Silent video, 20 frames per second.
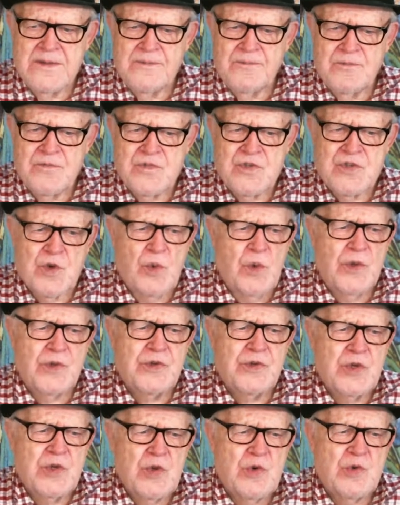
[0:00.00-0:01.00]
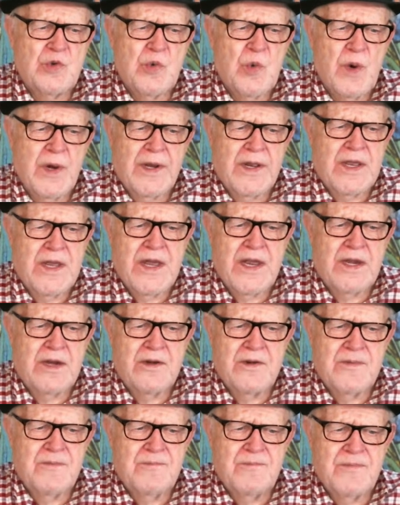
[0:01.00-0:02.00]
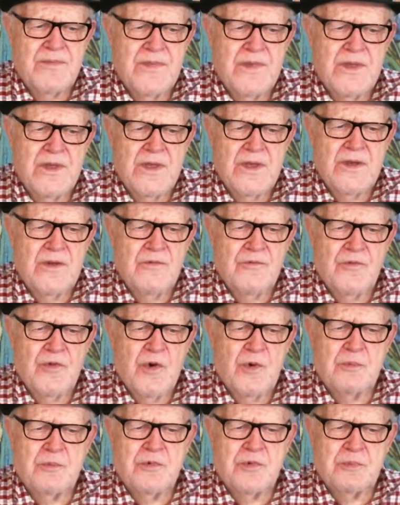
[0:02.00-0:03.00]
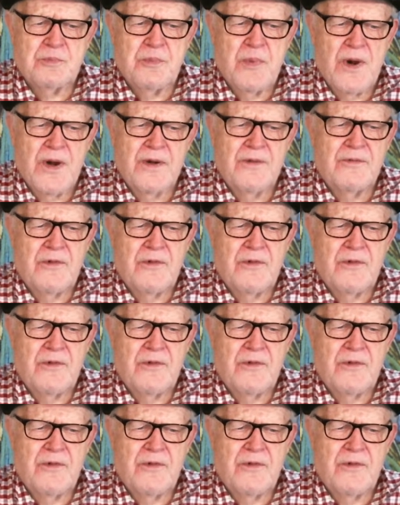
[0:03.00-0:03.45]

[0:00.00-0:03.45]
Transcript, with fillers: Joel 2.28 forms part of a